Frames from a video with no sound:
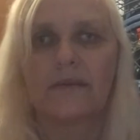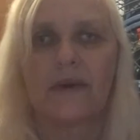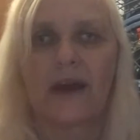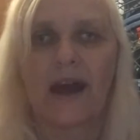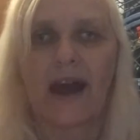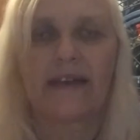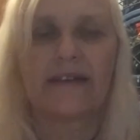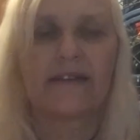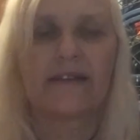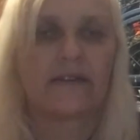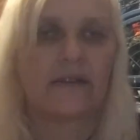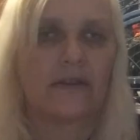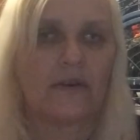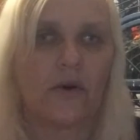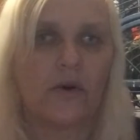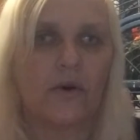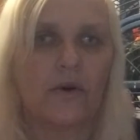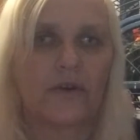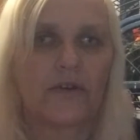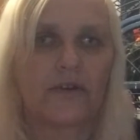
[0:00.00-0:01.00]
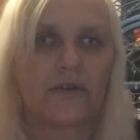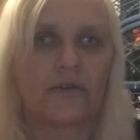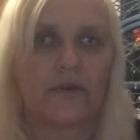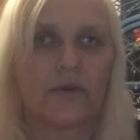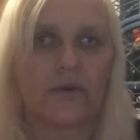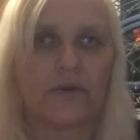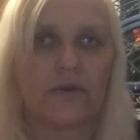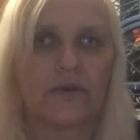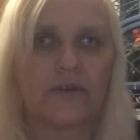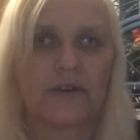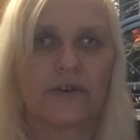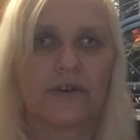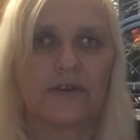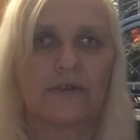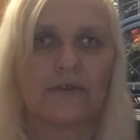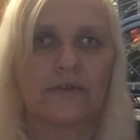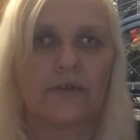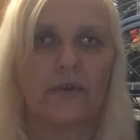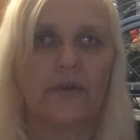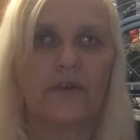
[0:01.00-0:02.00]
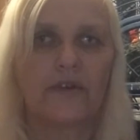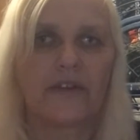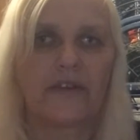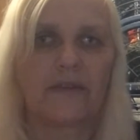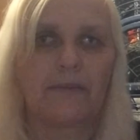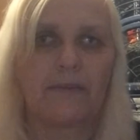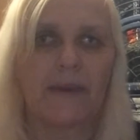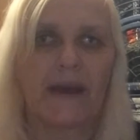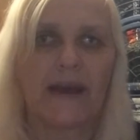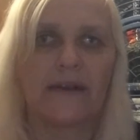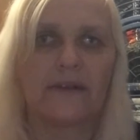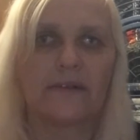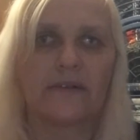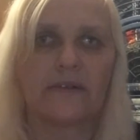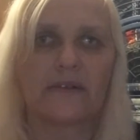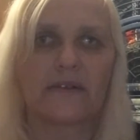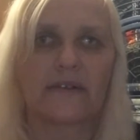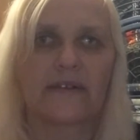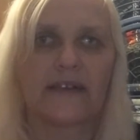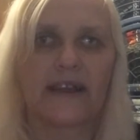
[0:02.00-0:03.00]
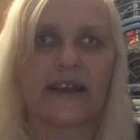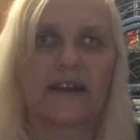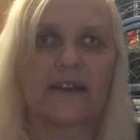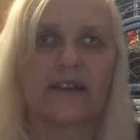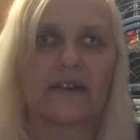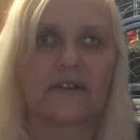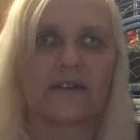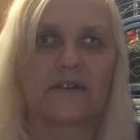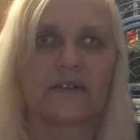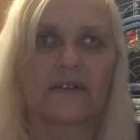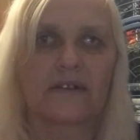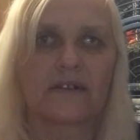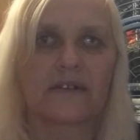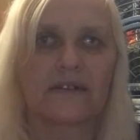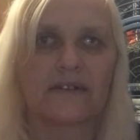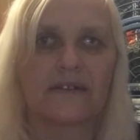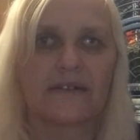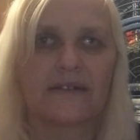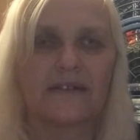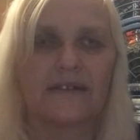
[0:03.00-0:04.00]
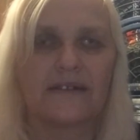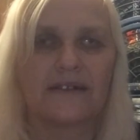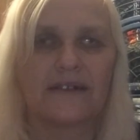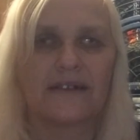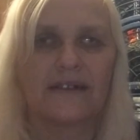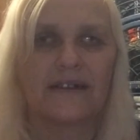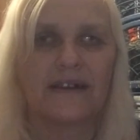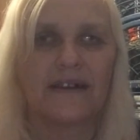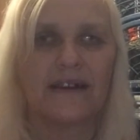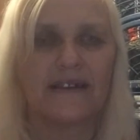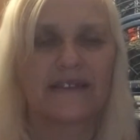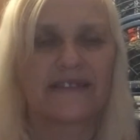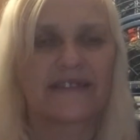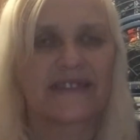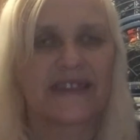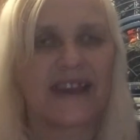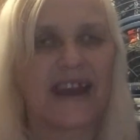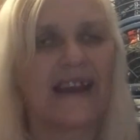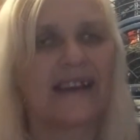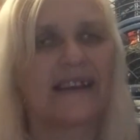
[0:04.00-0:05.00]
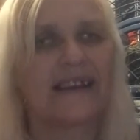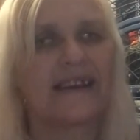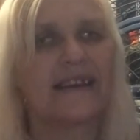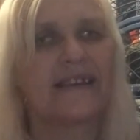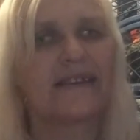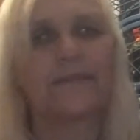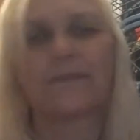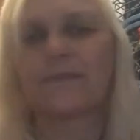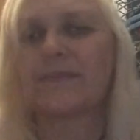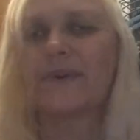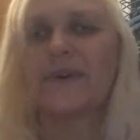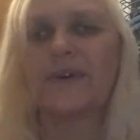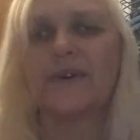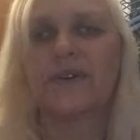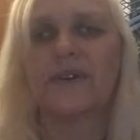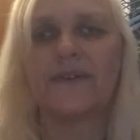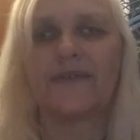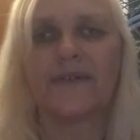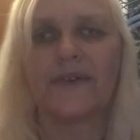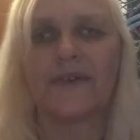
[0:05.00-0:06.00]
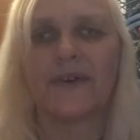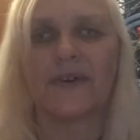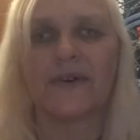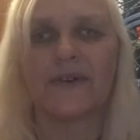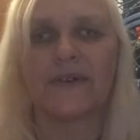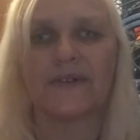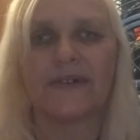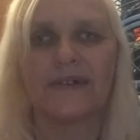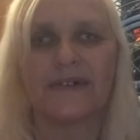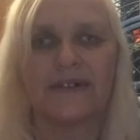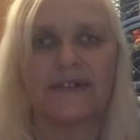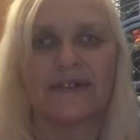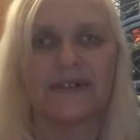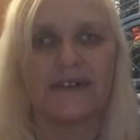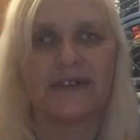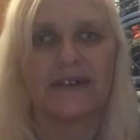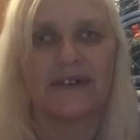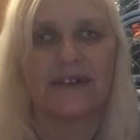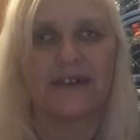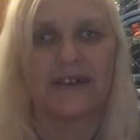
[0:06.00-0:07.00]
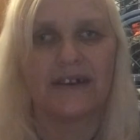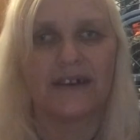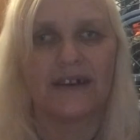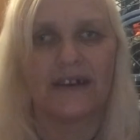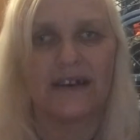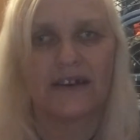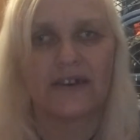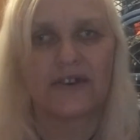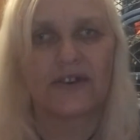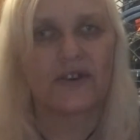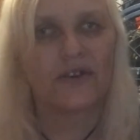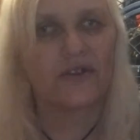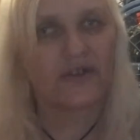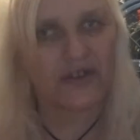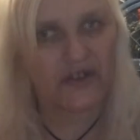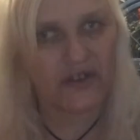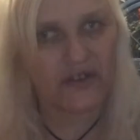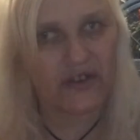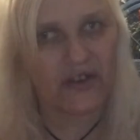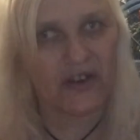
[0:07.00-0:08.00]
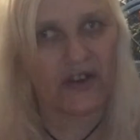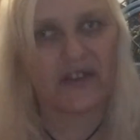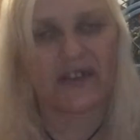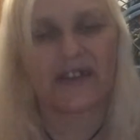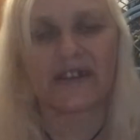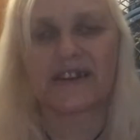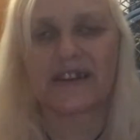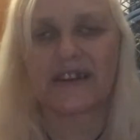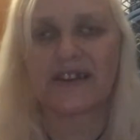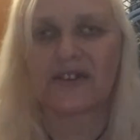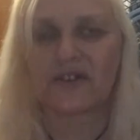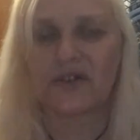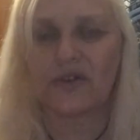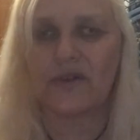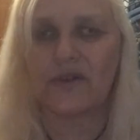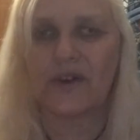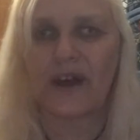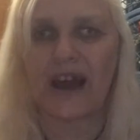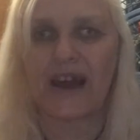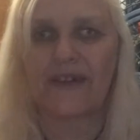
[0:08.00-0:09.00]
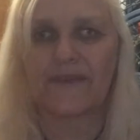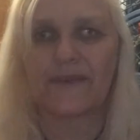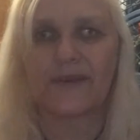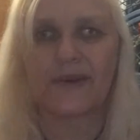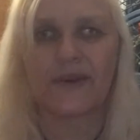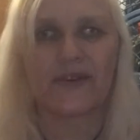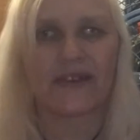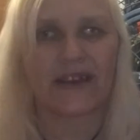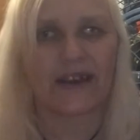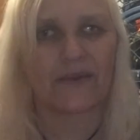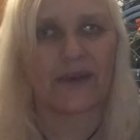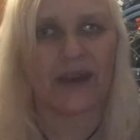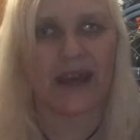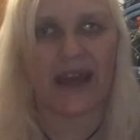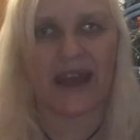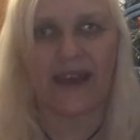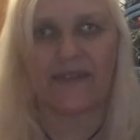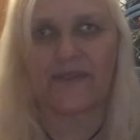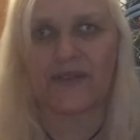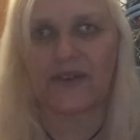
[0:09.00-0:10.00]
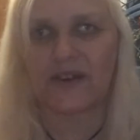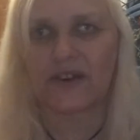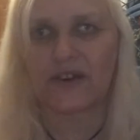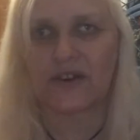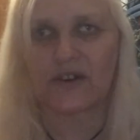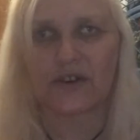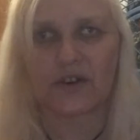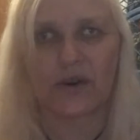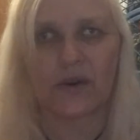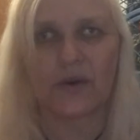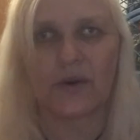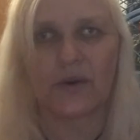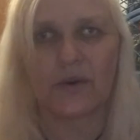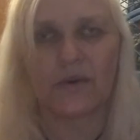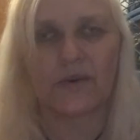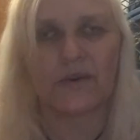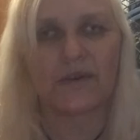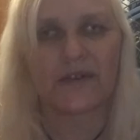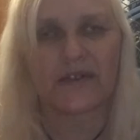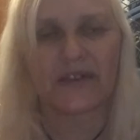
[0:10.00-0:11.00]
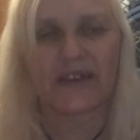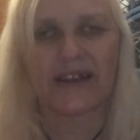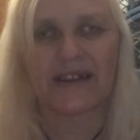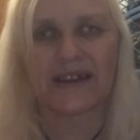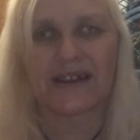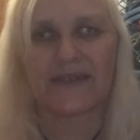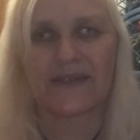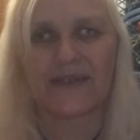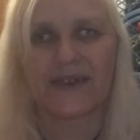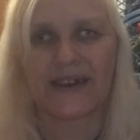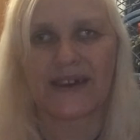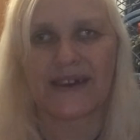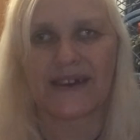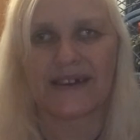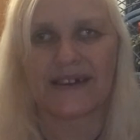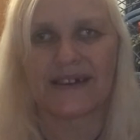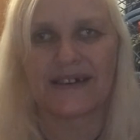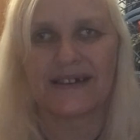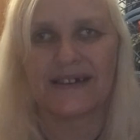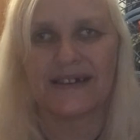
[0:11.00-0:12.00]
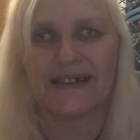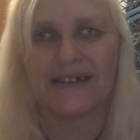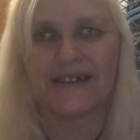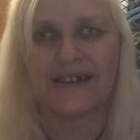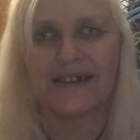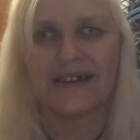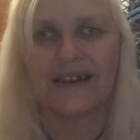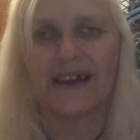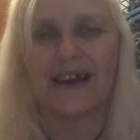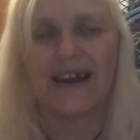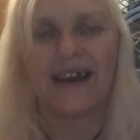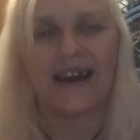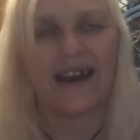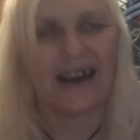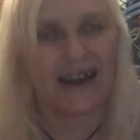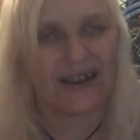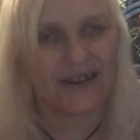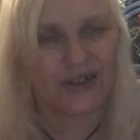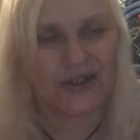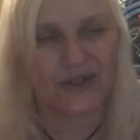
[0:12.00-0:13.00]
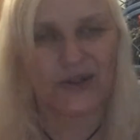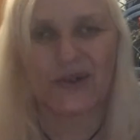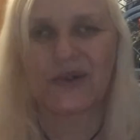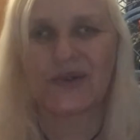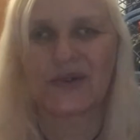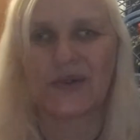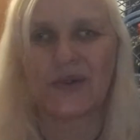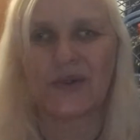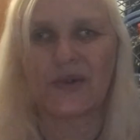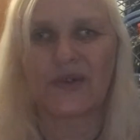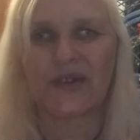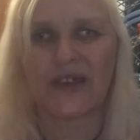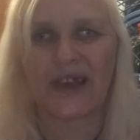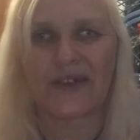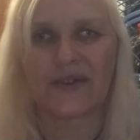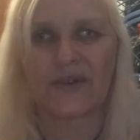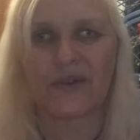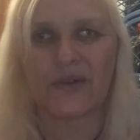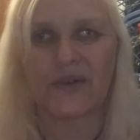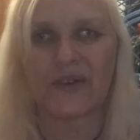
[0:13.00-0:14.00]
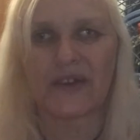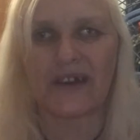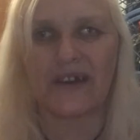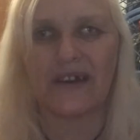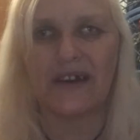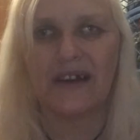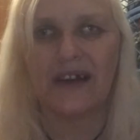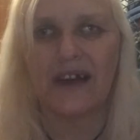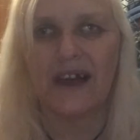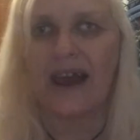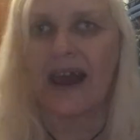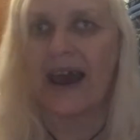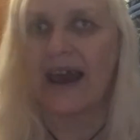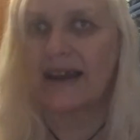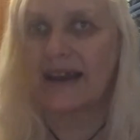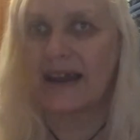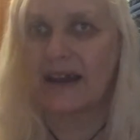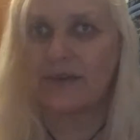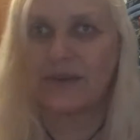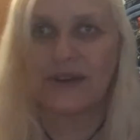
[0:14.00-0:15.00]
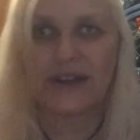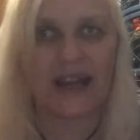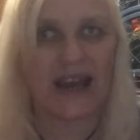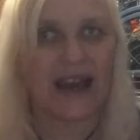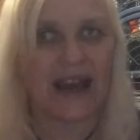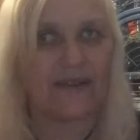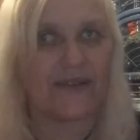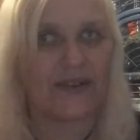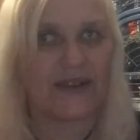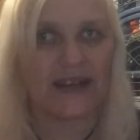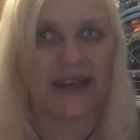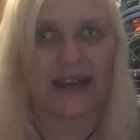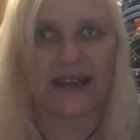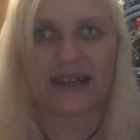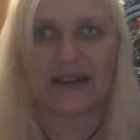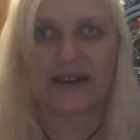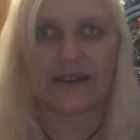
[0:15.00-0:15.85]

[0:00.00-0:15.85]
As the horse rode, Rosa's bells tingled. That is beautiful. You certainly do have music wherever you go, said Olivia. I sure do, said Rosa, and I wouldn't have it any